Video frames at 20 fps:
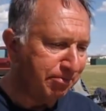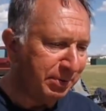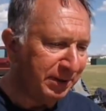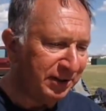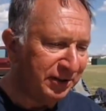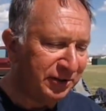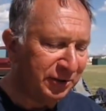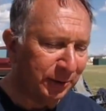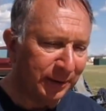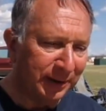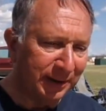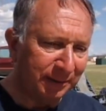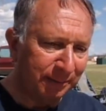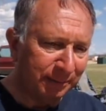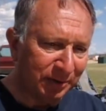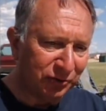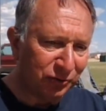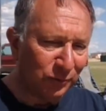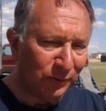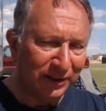Been doing
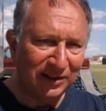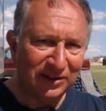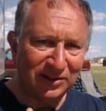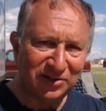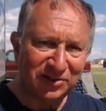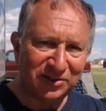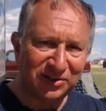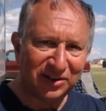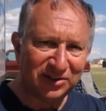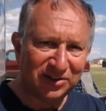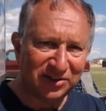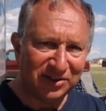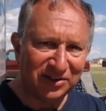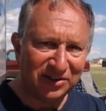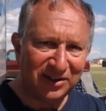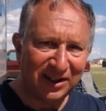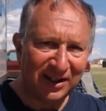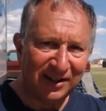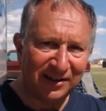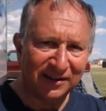between 6
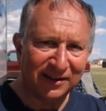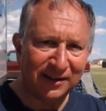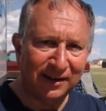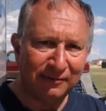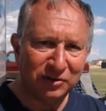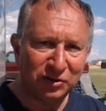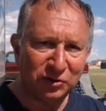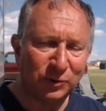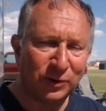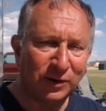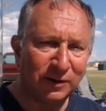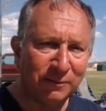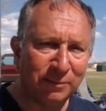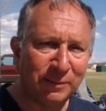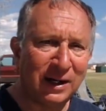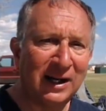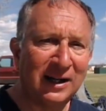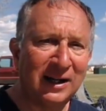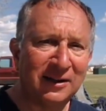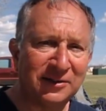and 10, 11, 12
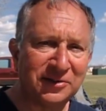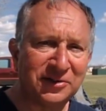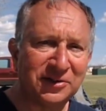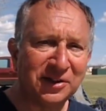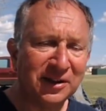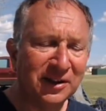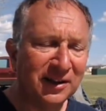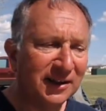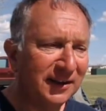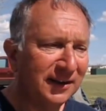miles.